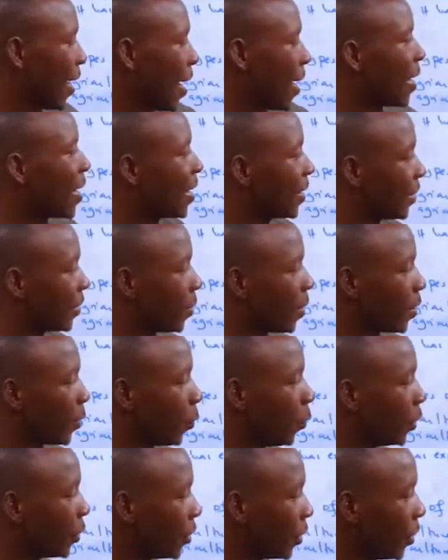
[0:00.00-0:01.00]
another one,
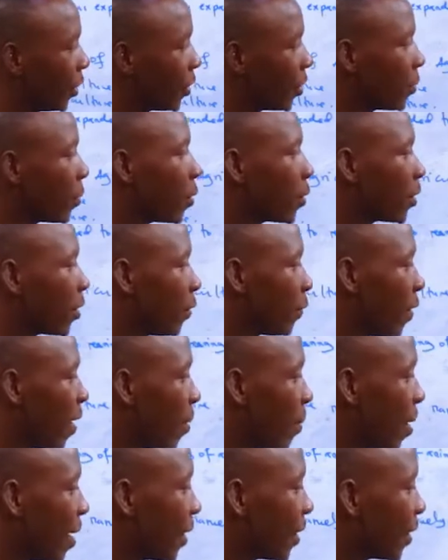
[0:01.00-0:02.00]
which is most
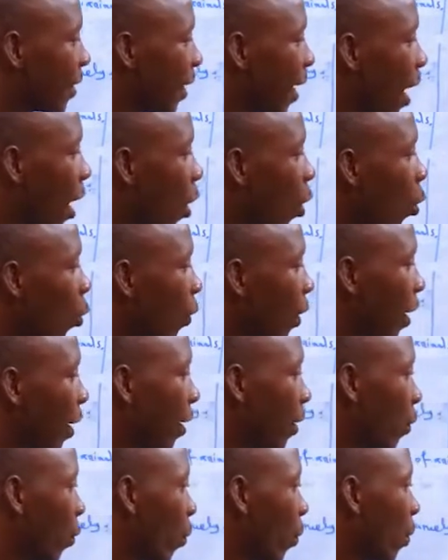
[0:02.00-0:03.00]
farmers are
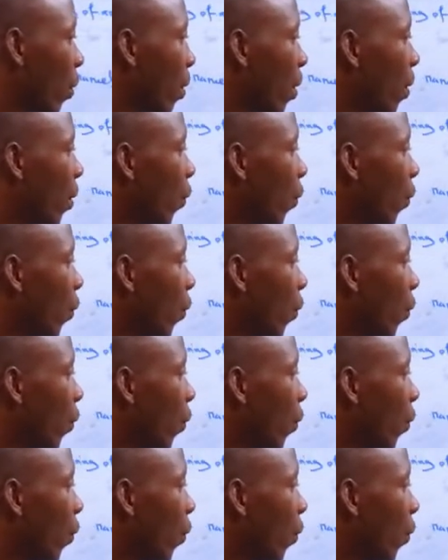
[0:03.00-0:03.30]
owned